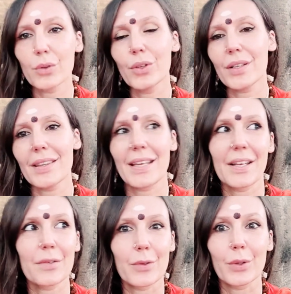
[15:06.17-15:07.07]
not at the
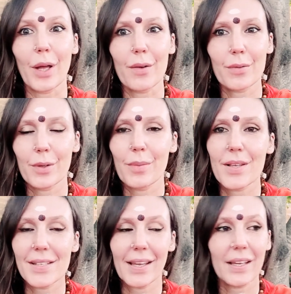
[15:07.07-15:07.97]
end of your life, what am I
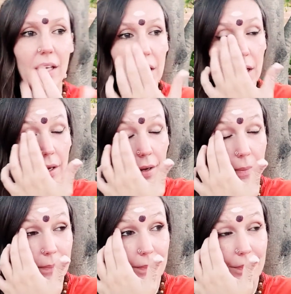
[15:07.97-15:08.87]
saying?
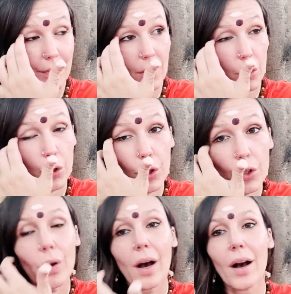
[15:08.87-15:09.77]
Who
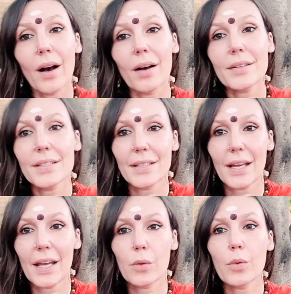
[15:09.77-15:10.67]
you are
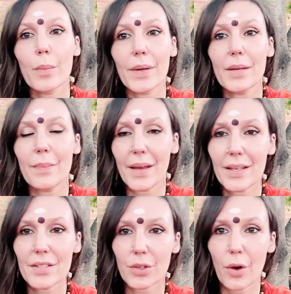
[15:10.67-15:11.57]
today will be
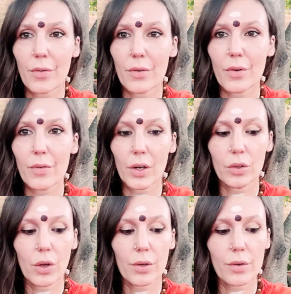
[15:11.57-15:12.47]
based off of a
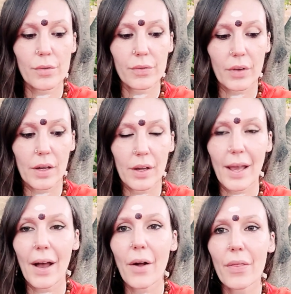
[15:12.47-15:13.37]
lot of
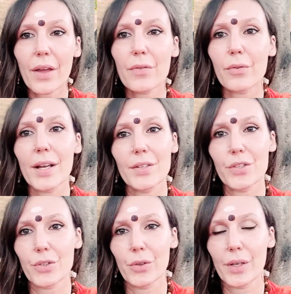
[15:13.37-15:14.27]
how they've
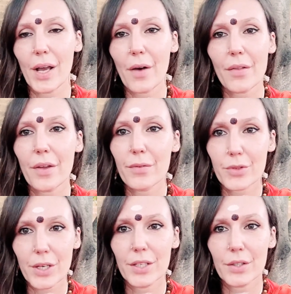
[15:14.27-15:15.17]
raised you and how they've
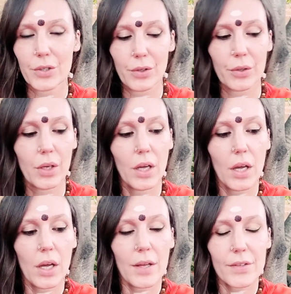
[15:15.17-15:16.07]
treated you.
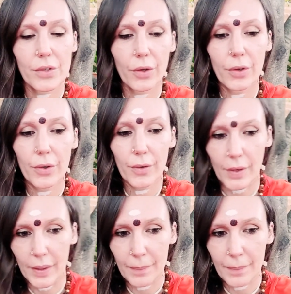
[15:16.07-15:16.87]
So